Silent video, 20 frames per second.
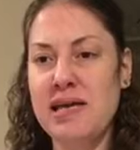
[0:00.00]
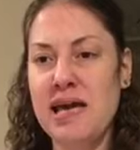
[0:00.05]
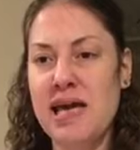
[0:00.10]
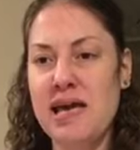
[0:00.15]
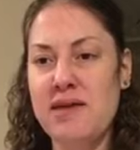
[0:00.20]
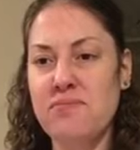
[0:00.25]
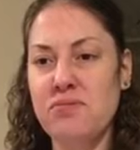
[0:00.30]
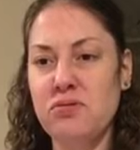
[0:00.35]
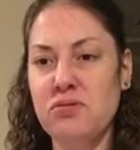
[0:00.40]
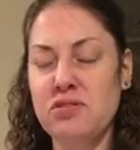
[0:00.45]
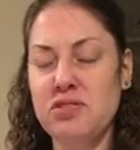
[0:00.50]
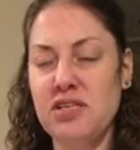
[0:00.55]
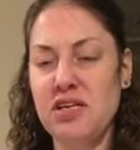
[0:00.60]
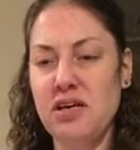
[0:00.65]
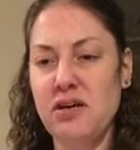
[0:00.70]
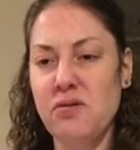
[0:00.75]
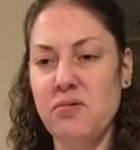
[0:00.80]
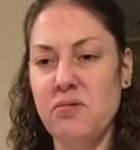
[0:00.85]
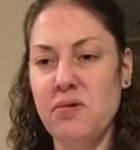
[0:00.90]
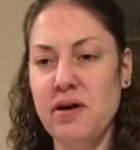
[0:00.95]
able
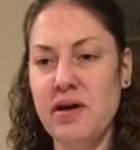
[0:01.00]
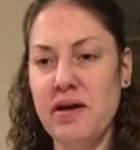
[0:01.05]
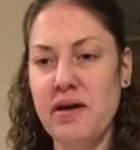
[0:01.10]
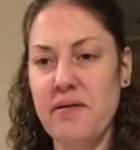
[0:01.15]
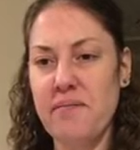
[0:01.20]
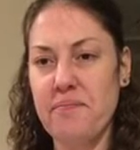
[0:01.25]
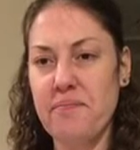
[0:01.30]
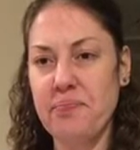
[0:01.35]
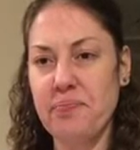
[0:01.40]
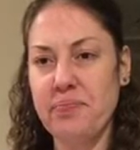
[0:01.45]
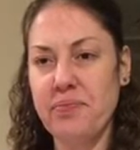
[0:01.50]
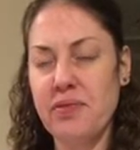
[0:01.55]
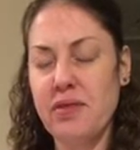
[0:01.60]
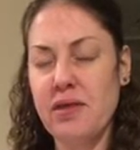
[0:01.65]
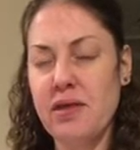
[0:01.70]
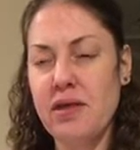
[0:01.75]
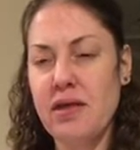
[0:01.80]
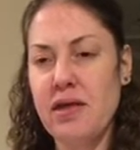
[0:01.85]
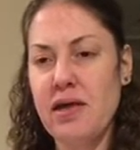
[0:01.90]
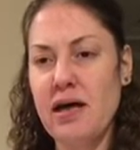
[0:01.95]
to
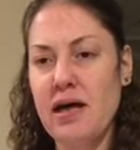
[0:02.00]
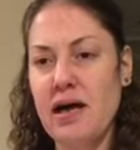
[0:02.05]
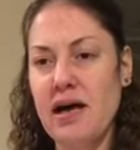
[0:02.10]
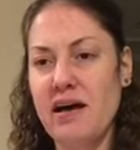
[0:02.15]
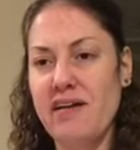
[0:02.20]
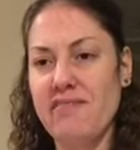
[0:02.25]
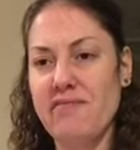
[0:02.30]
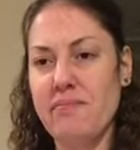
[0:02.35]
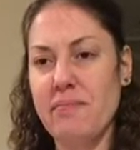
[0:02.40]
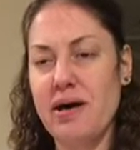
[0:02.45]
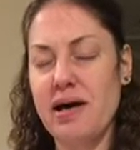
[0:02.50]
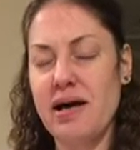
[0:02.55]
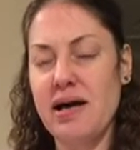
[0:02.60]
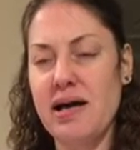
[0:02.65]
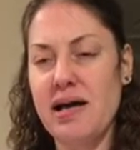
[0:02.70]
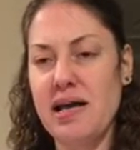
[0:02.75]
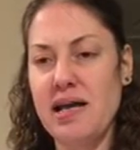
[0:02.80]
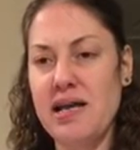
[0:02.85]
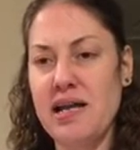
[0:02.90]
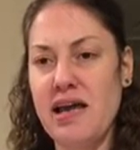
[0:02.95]
have
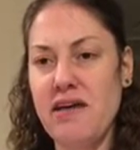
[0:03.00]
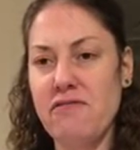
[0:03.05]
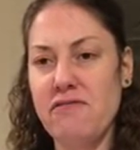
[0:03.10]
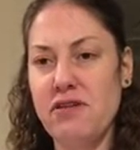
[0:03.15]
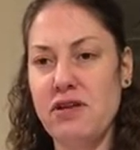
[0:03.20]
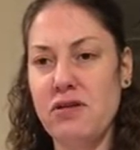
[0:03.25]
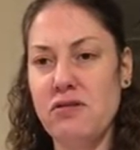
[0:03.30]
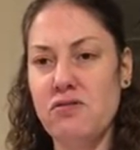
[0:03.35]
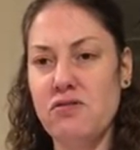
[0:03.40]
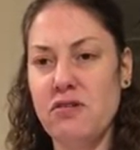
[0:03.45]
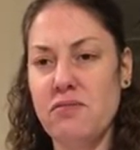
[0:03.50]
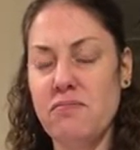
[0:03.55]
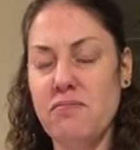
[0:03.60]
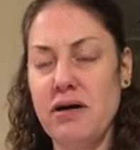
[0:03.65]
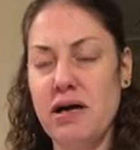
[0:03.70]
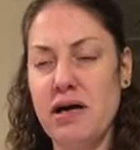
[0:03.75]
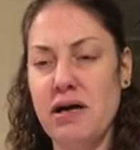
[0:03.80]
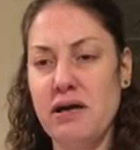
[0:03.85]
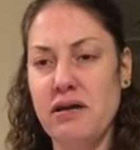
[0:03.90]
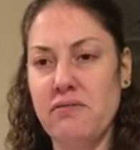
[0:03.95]
my nephews and
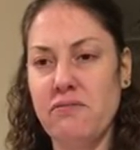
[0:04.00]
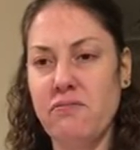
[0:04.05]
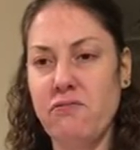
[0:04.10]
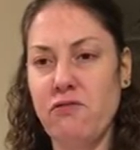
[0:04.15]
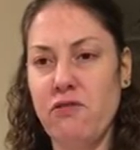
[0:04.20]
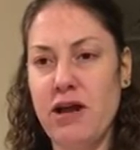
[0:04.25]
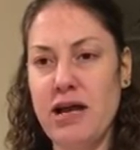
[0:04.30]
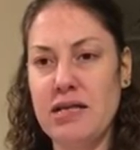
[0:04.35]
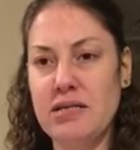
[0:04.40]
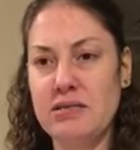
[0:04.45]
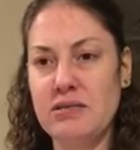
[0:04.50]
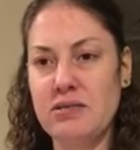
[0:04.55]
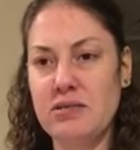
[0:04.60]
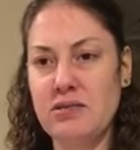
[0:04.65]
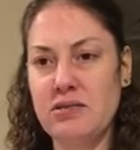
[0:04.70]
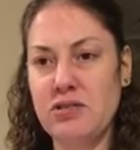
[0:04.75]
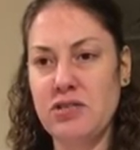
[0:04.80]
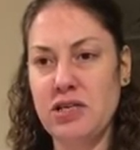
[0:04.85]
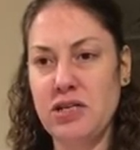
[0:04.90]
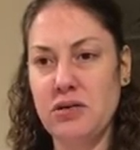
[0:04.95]
my
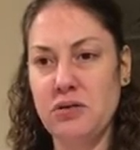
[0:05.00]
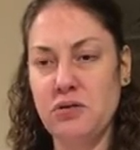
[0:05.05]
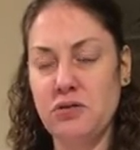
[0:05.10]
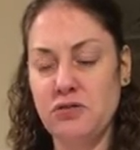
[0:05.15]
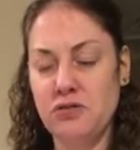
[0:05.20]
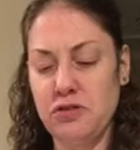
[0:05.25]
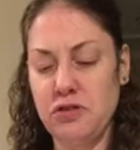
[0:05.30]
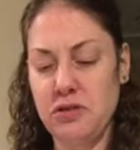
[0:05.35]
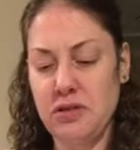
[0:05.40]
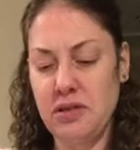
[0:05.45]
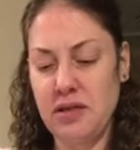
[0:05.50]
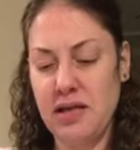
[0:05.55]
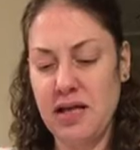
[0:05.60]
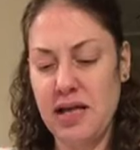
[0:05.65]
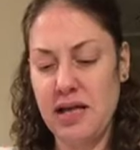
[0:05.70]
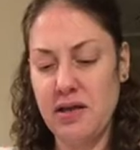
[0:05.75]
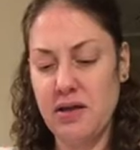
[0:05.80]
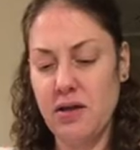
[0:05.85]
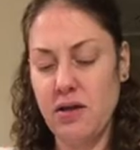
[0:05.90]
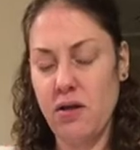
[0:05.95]
friends' children
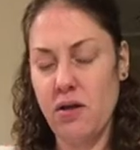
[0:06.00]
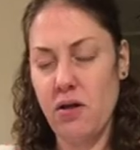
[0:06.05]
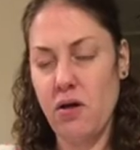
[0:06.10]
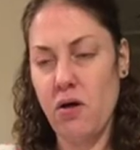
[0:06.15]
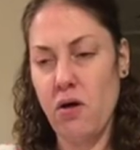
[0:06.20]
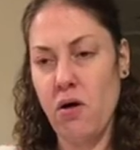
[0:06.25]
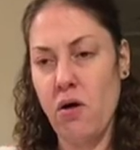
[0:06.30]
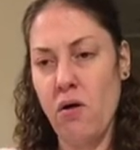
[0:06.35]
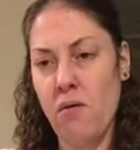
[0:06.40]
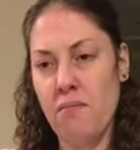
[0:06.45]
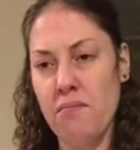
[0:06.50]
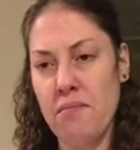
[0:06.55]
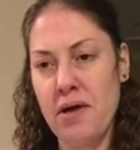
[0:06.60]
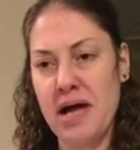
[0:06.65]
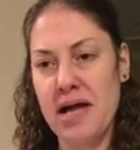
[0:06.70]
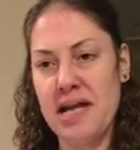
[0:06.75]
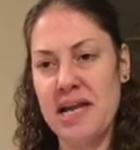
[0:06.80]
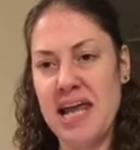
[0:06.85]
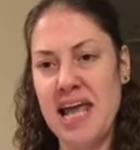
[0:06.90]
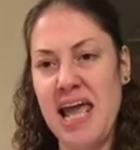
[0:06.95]
like on my
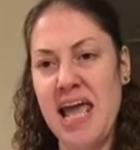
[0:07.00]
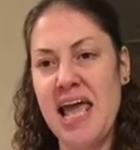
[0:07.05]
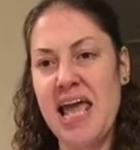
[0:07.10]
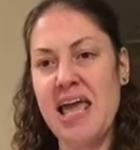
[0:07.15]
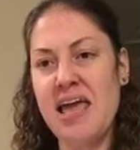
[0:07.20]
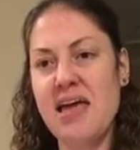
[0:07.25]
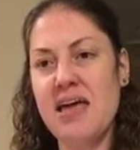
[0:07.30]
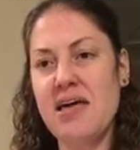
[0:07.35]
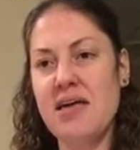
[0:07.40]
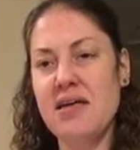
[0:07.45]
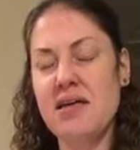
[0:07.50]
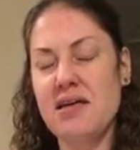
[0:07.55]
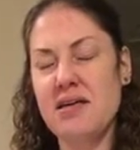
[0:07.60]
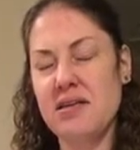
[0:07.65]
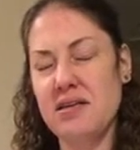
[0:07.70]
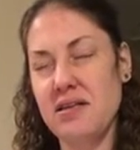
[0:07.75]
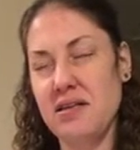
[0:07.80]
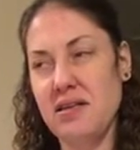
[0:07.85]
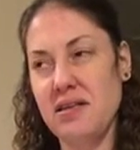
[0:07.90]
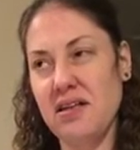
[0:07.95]
knee.
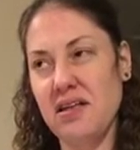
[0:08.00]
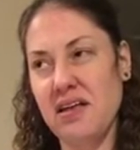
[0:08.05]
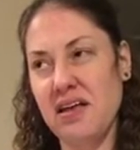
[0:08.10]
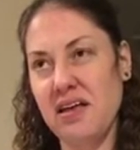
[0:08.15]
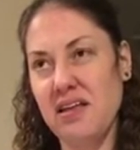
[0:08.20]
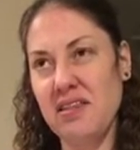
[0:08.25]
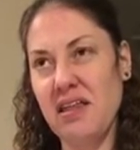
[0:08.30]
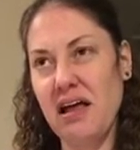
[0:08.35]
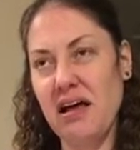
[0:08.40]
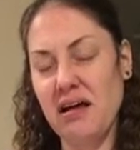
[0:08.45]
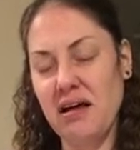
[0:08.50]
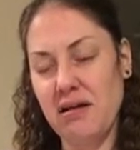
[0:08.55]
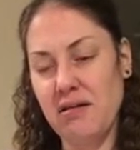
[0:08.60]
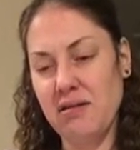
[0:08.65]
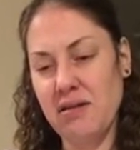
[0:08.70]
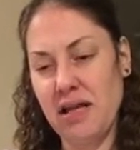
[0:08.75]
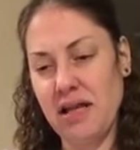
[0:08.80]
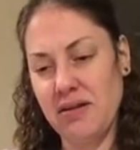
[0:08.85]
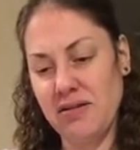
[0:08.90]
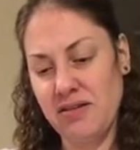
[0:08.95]

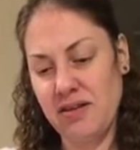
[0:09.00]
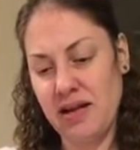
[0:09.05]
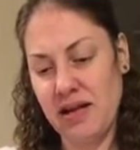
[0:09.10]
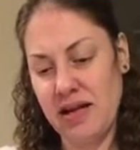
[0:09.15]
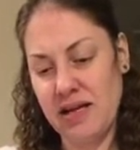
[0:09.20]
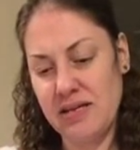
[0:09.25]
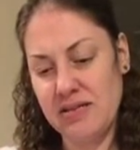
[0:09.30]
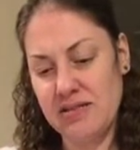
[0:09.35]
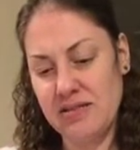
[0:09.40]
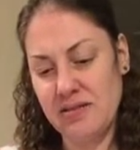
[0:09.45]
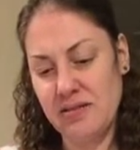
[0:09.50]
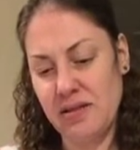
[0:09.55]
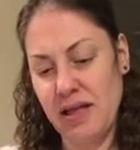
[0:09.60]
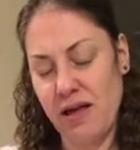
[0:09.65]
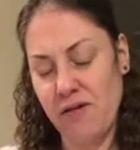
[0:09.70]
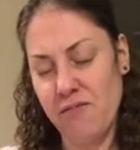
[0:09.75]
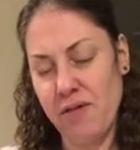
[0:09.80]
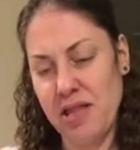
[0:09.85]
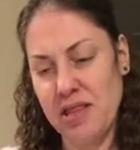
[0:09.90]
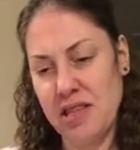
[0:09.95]
That's nice. Like
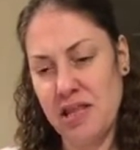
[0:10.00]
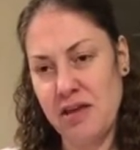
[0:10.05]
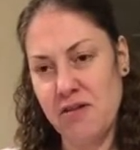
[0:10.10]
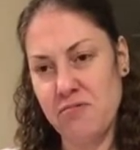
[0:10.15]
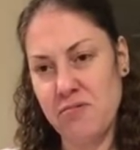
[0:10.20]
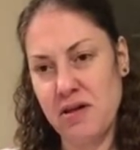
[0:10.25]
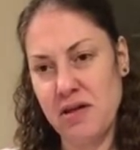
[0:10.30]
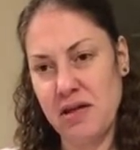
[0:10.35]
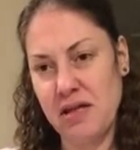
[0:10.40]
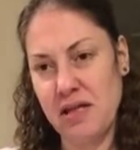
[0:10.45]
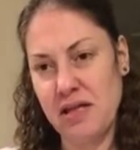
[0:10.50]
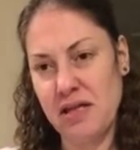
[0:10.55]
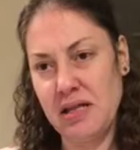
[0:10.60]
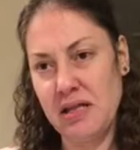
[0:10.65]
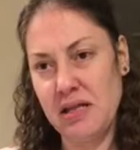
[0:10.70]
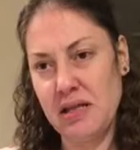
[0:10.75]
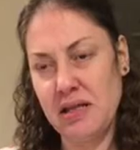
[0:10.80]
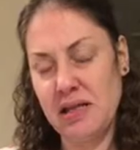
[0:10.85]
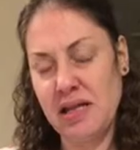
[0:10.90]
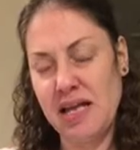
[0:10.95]
when they were
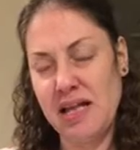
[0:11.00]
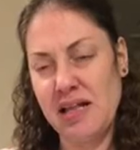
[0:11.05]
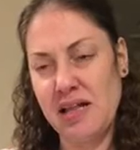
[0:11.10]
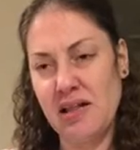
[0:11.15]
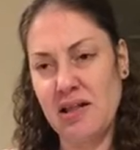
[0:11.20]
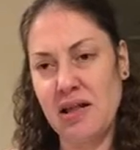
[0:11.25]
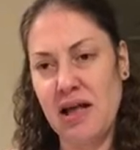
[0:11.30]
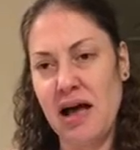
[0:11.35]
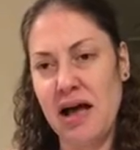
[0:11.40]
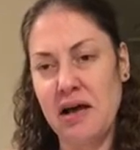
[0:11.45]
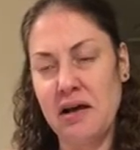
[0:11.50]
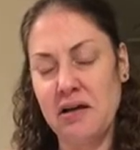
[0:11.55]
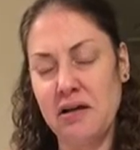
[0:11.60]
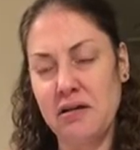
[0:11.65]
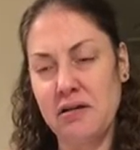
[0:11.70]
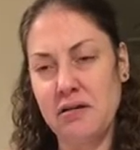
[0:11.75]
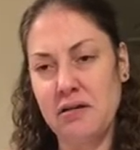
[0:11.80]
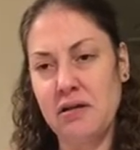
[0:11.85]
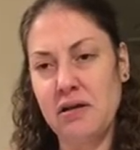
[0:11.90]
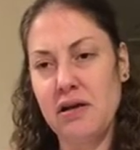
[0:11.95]
little, I
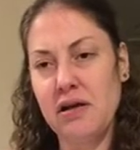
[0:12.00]
could